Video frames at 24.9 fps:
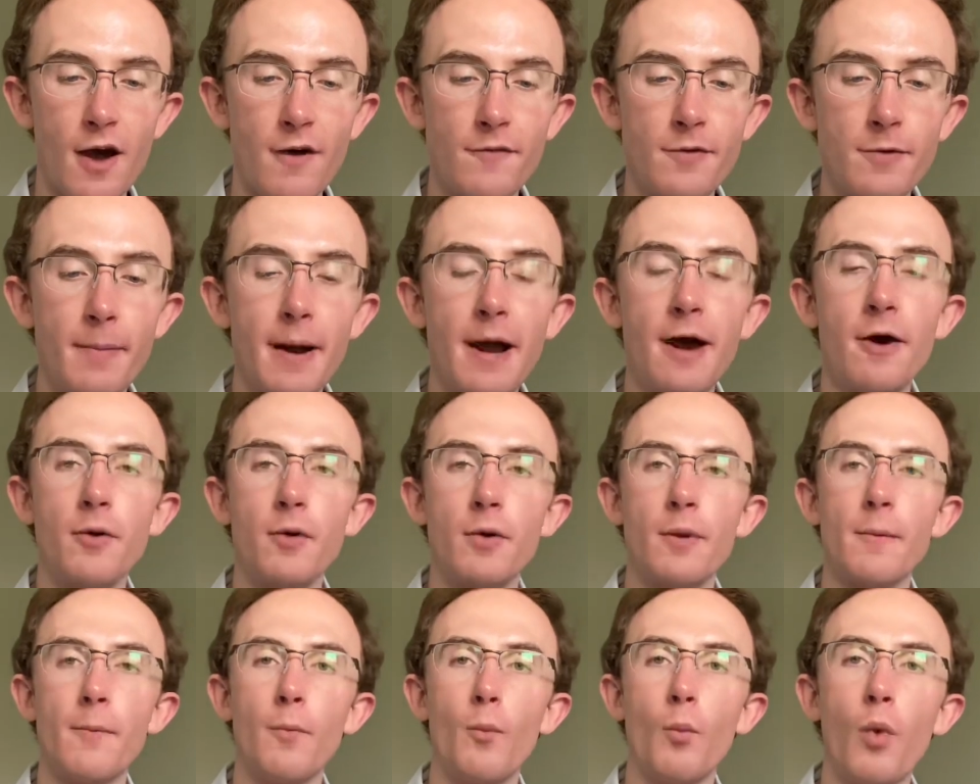of
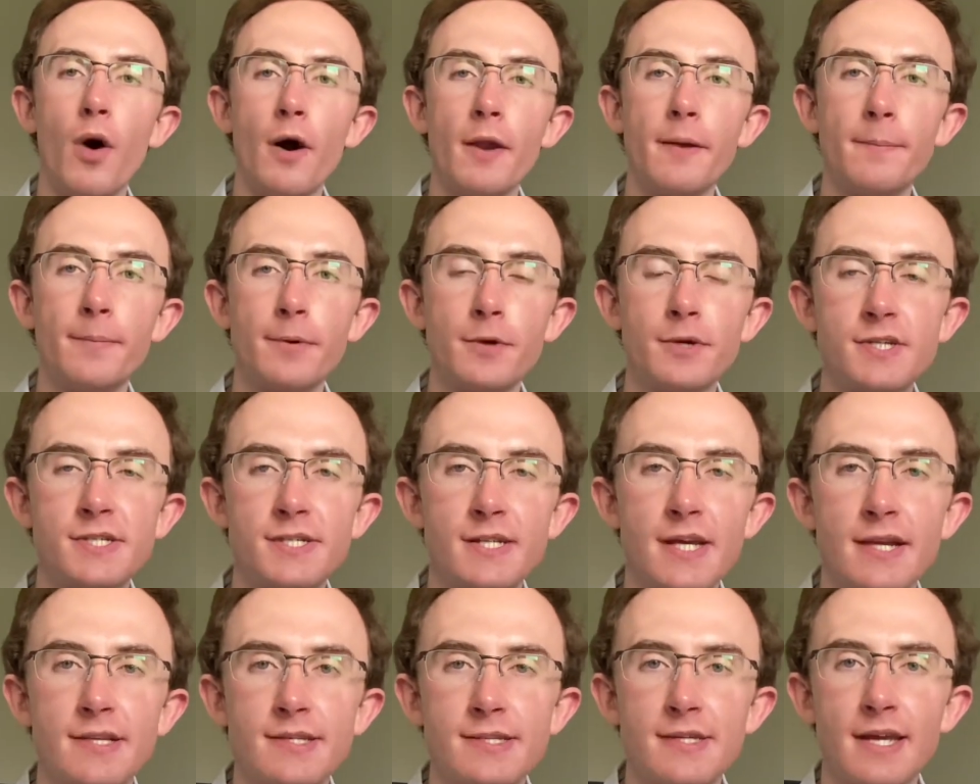about
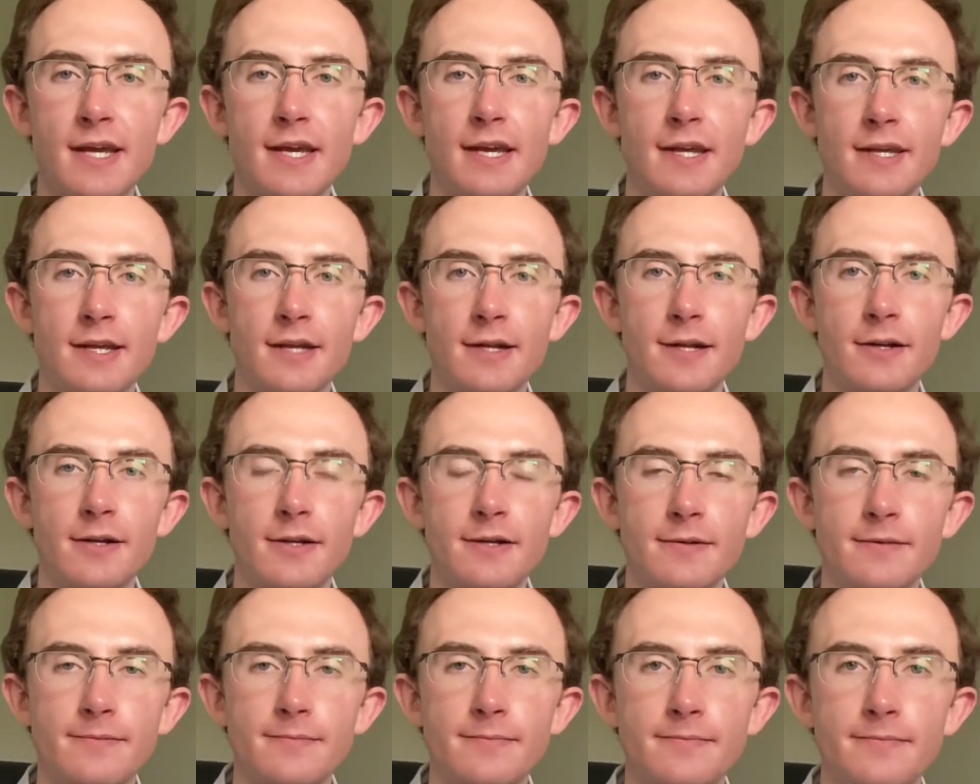1% a
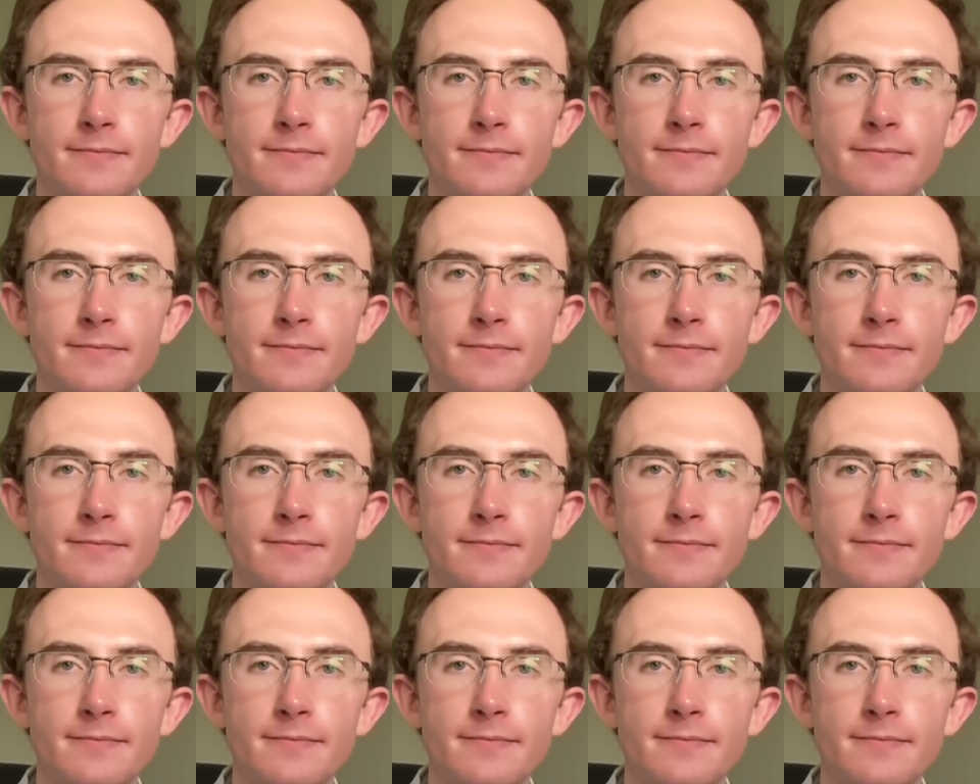year.